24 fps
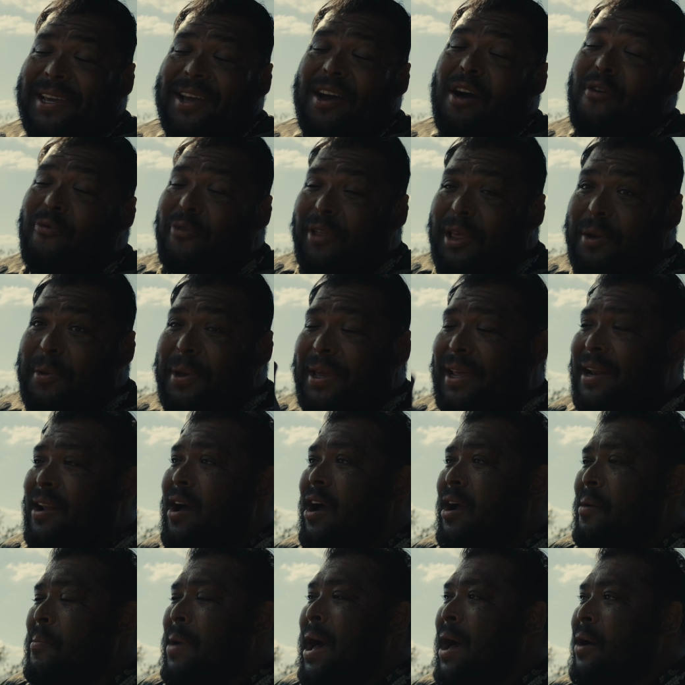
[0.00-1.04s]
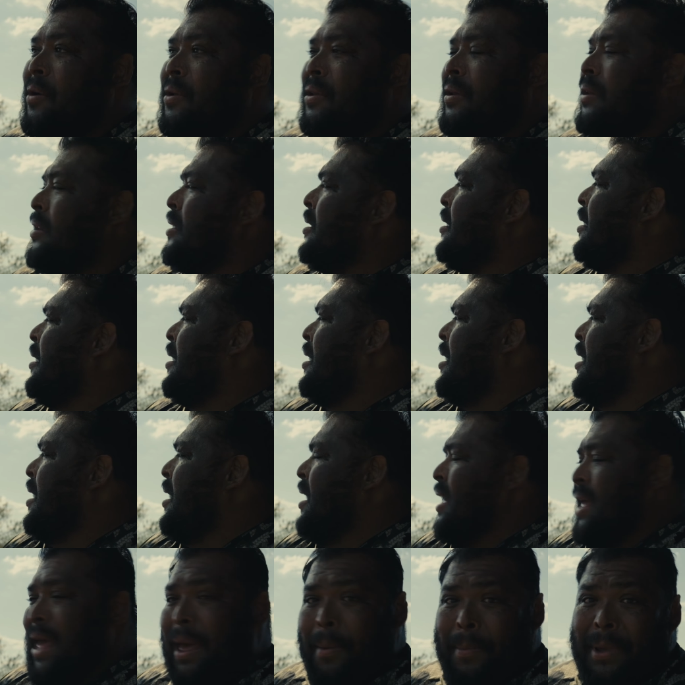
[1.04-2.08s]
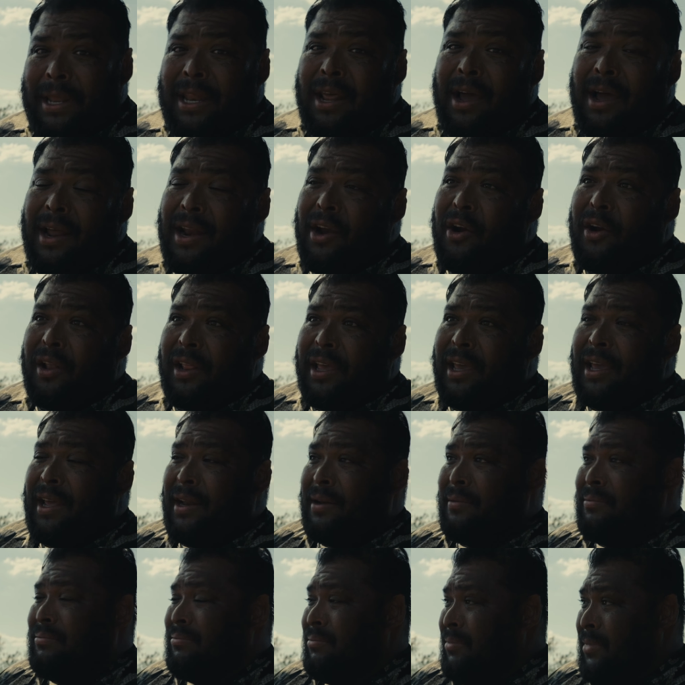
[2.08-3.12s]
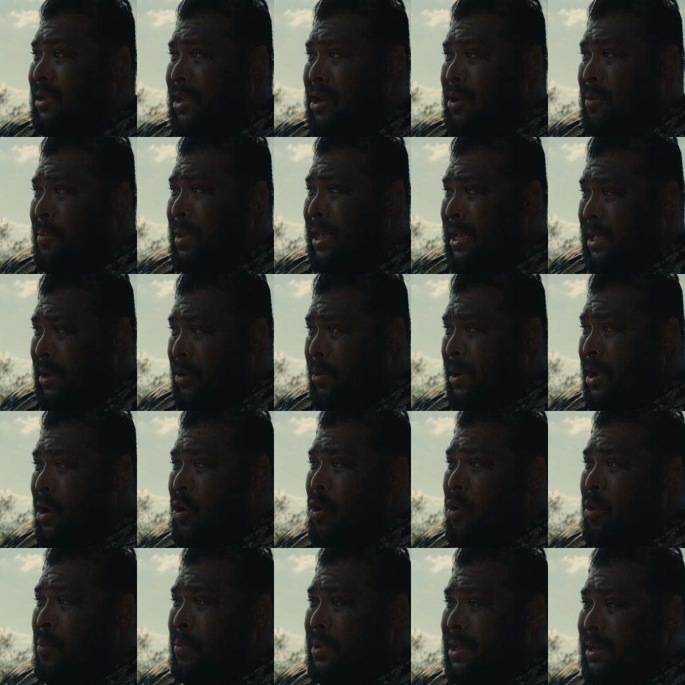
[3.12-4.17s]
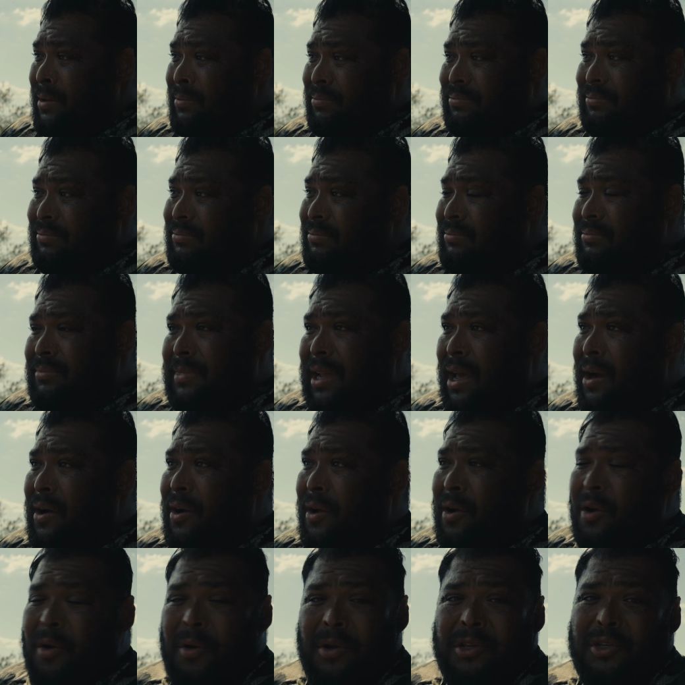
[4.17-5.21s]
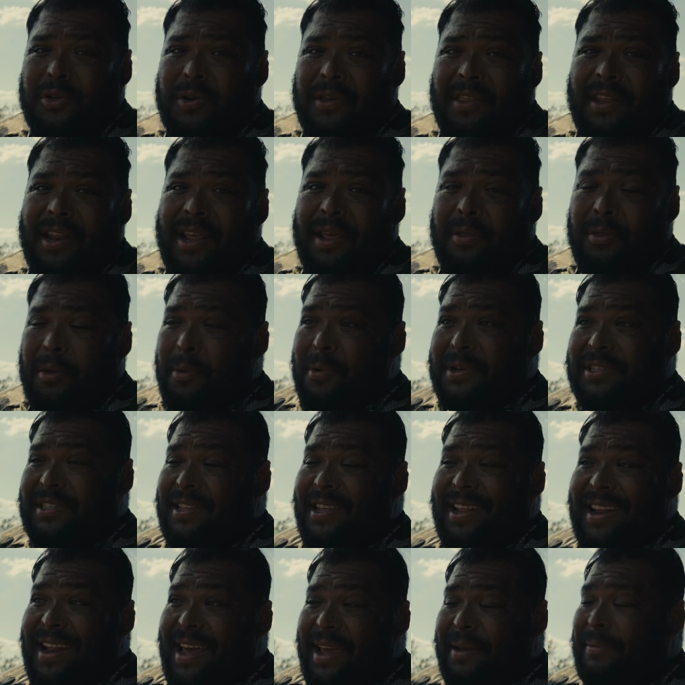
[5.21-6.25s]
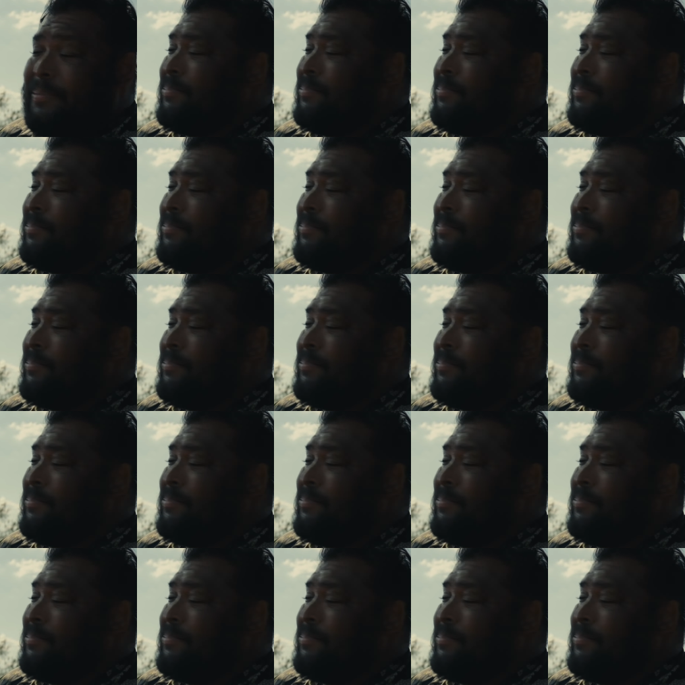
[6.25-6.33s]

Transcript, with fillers: Hopefully we can knock them out and, and be done early and, you know, make our way home and I don't know, go enjoy the, the rest of the day.